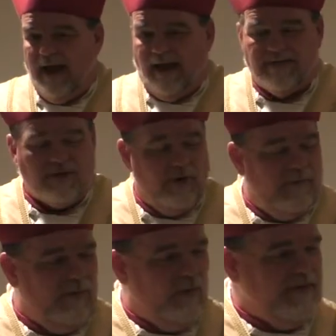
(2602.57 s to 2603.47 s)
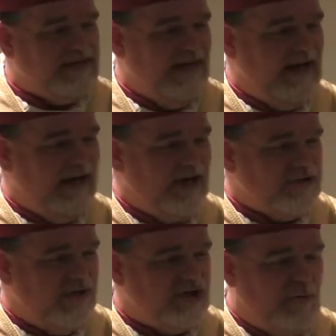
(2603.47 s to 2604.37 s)
And so it will be seen in
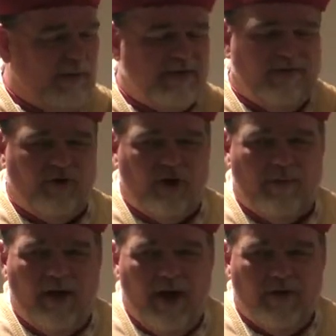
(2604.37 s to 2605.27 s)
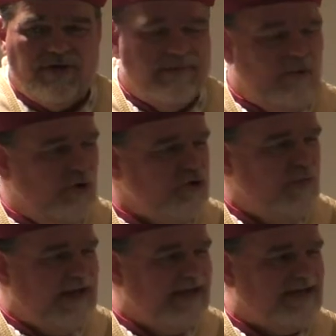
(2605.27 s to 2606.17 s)
history that Summorum Pontificum was the most
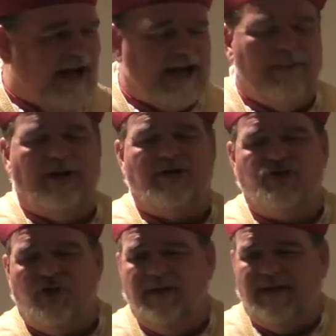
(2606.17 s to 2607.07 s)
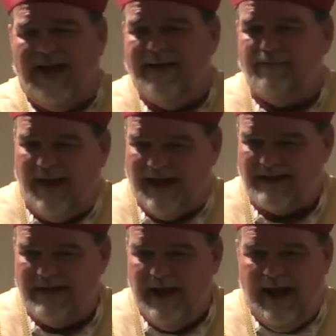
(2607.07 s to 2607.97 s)
wicked document concerning the Latin
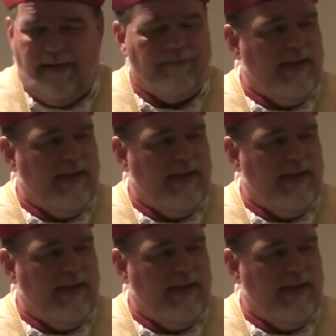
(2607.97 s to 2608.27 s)
Mass. And